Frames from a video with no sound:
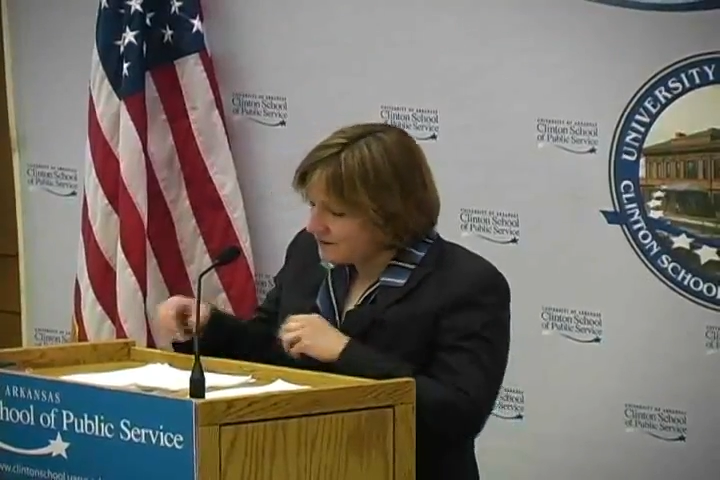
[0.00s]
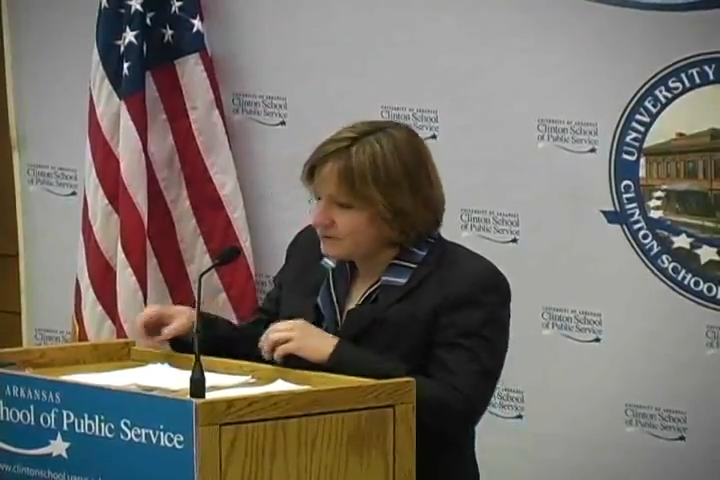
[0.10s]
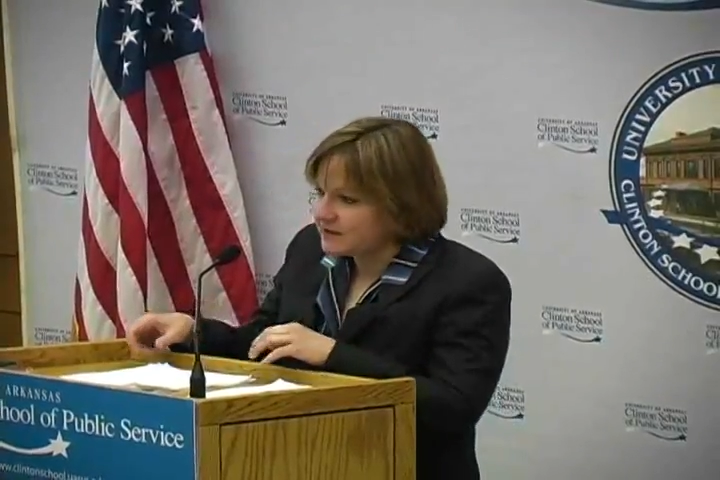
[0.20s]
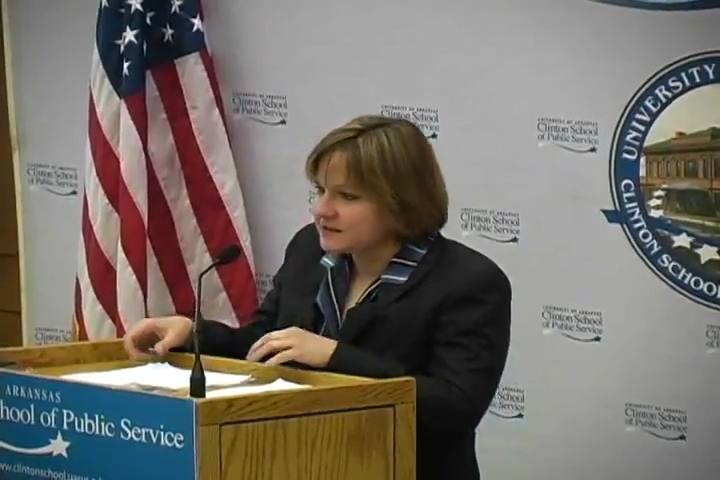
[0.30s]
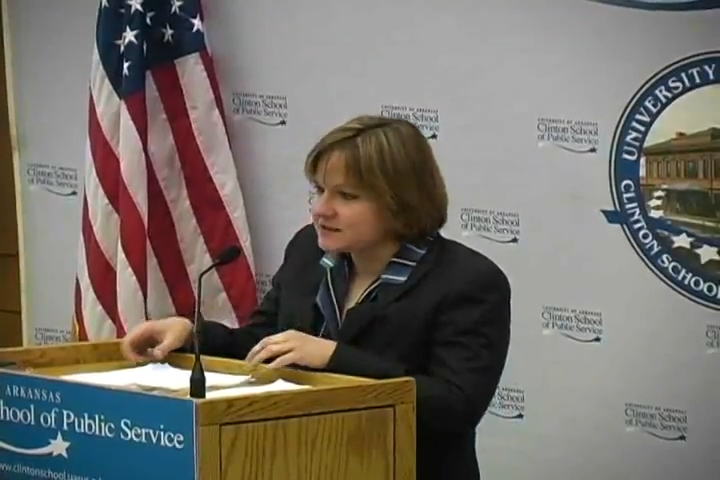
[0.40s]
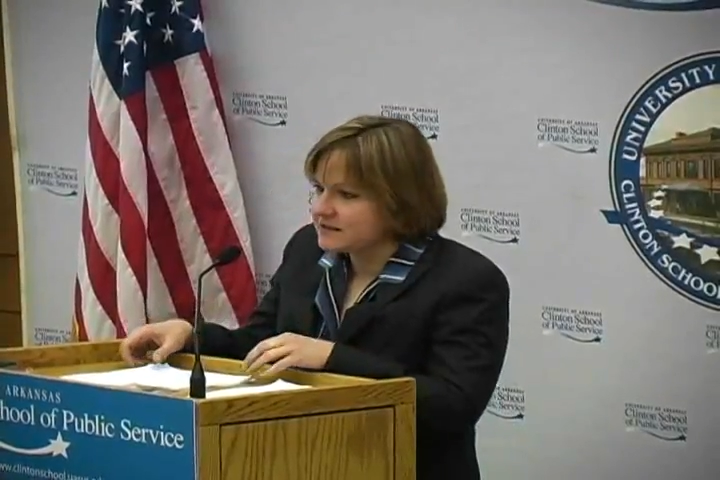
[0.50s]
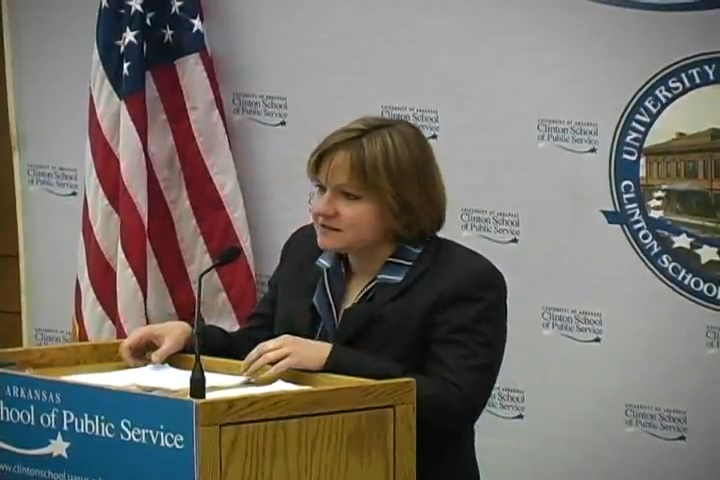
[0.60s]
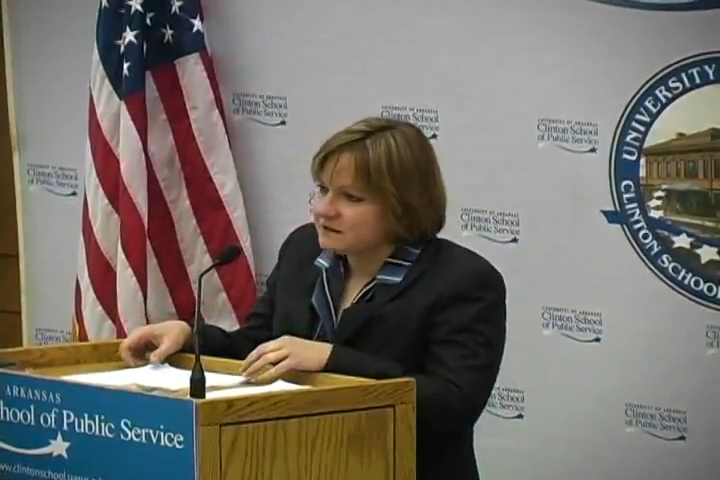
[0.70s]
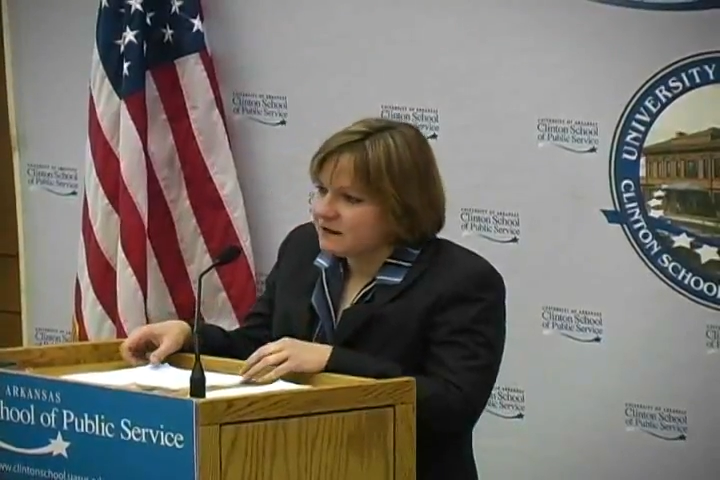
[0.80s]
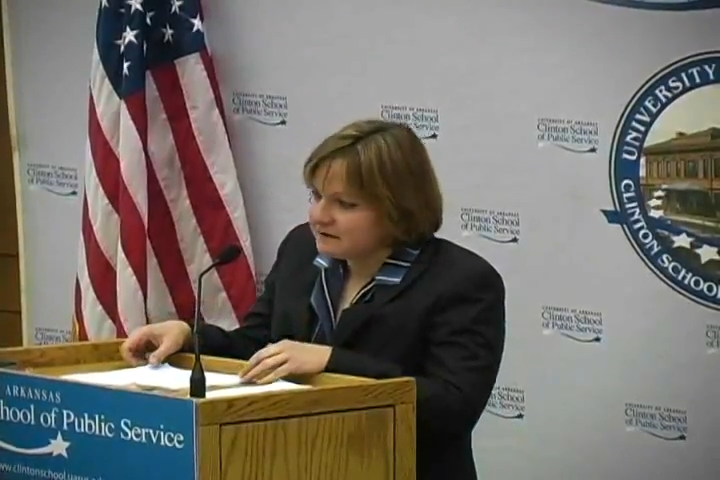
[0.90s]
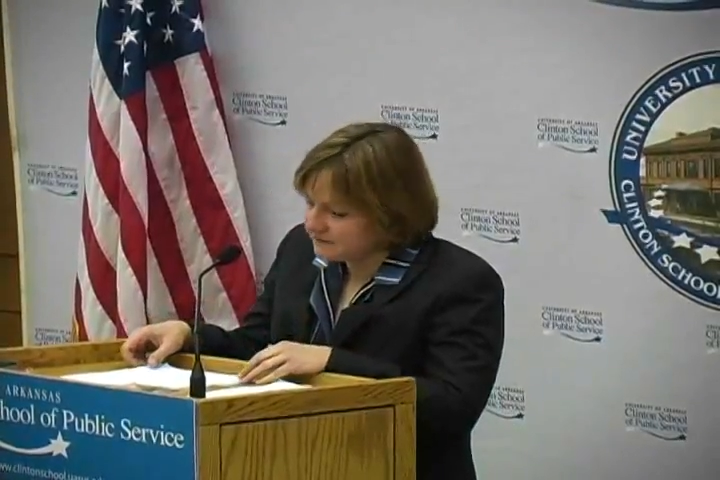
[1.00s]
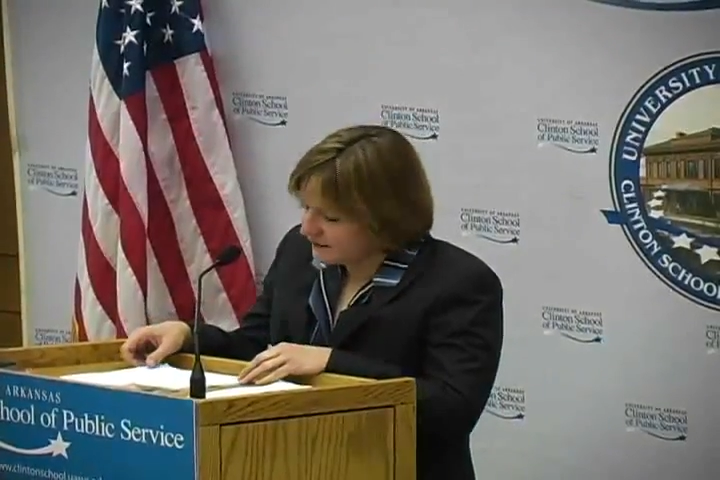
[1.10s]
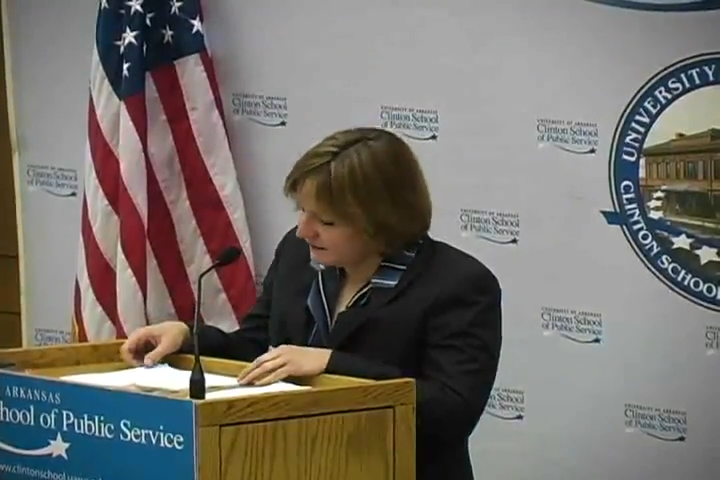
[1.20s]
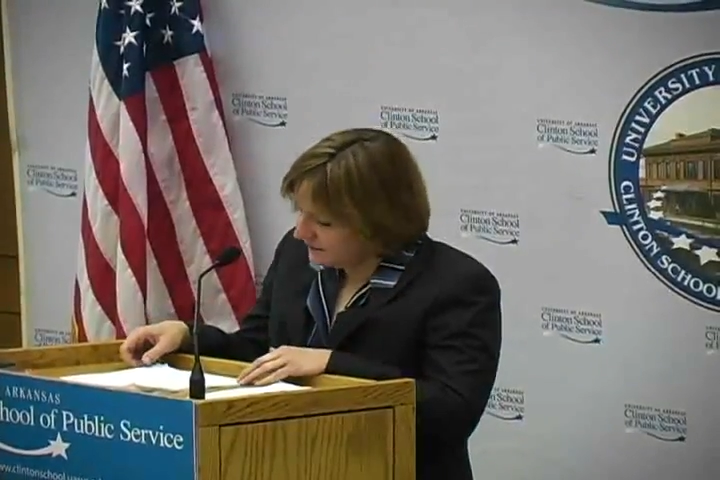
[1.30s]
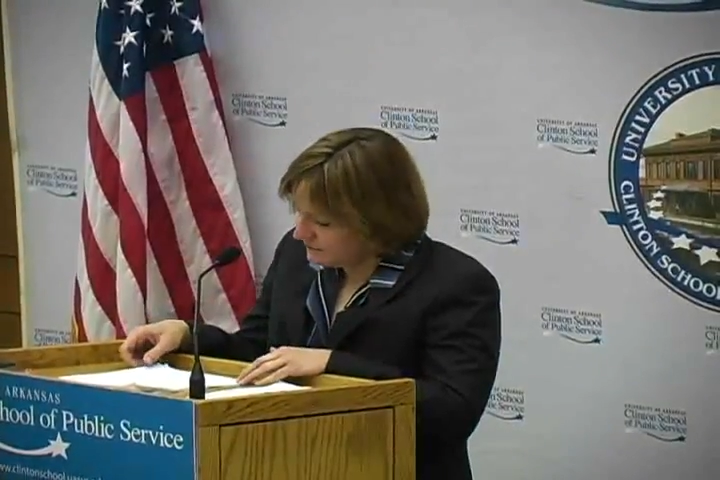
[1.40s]
because it is
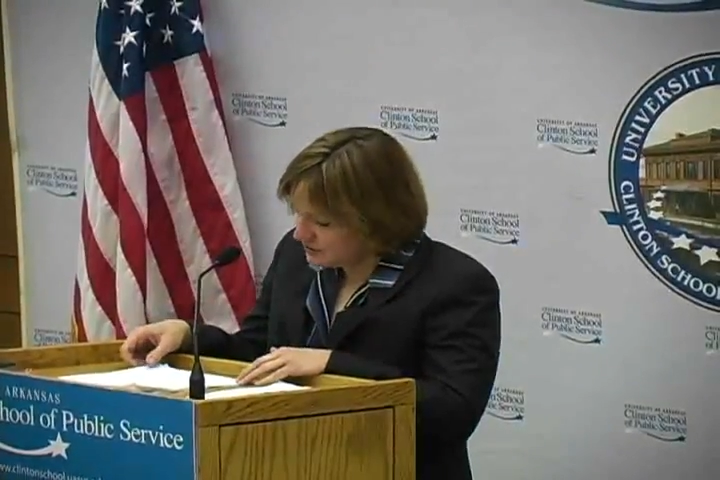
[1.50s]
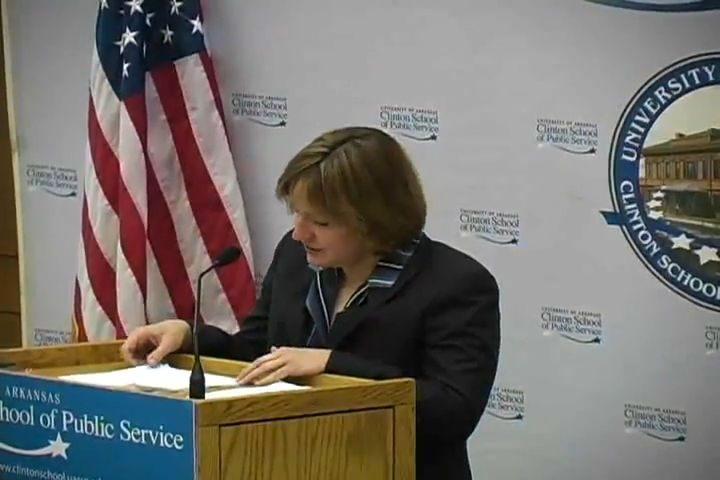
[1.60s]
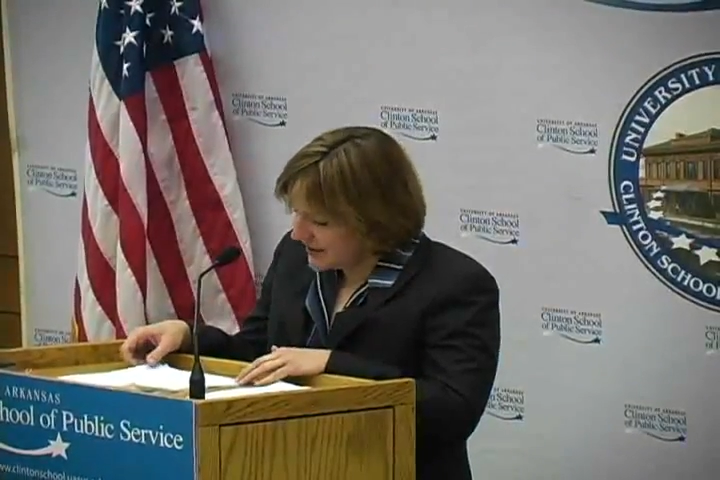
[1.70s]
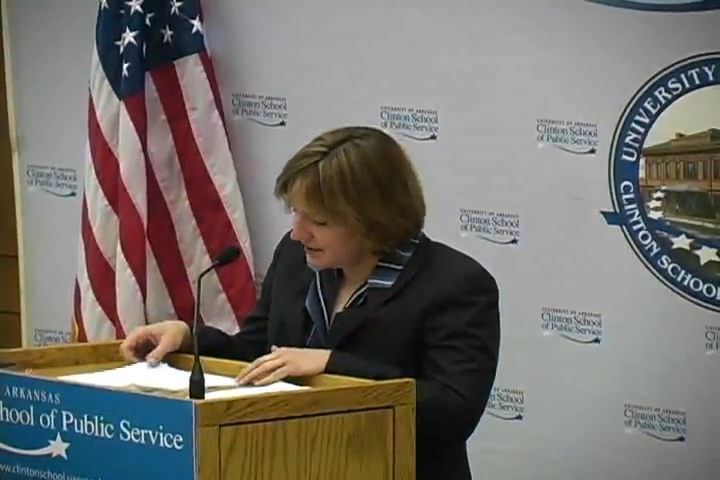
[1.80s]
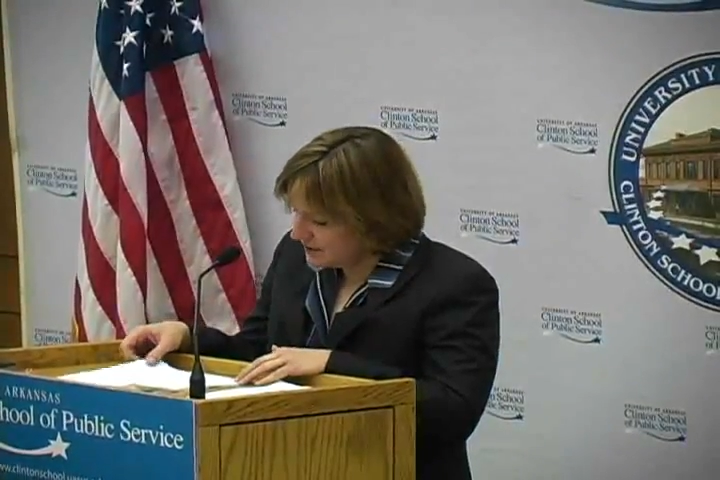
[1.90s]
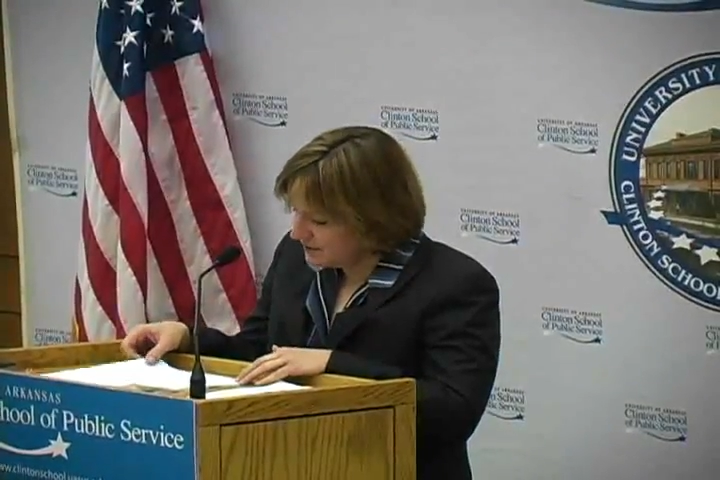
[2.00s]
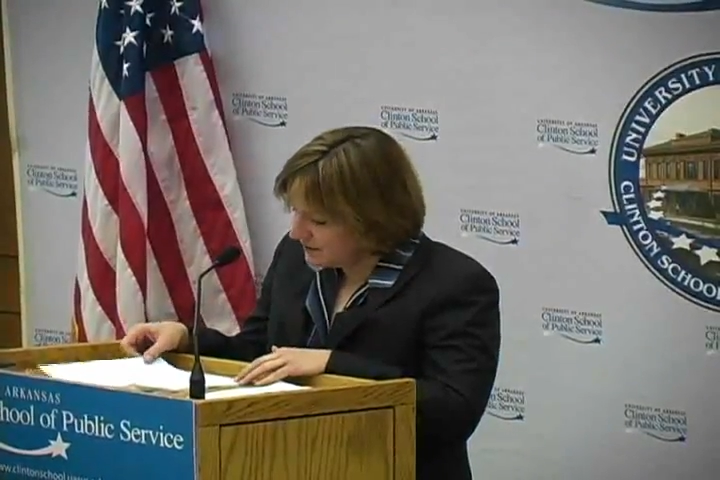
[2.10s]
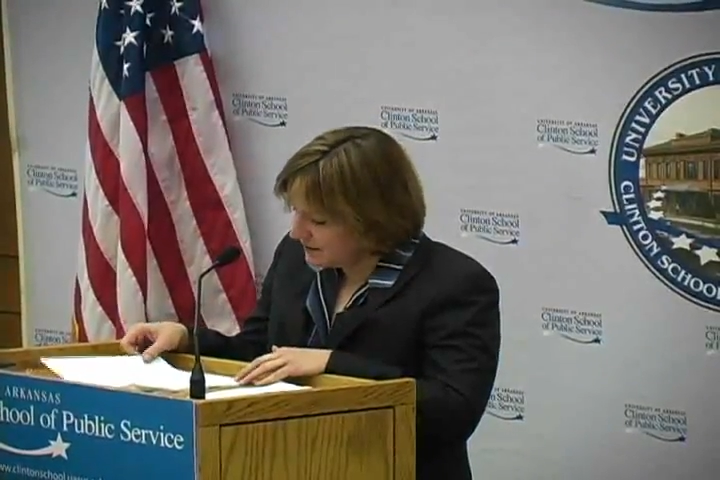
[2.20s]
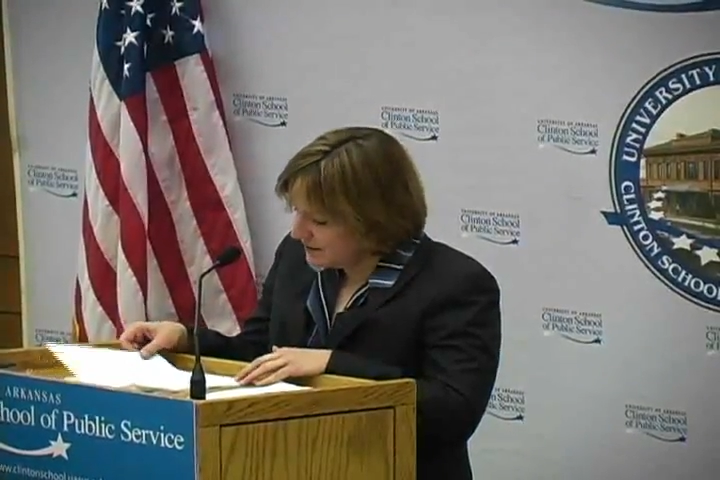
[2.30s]
often overshadowed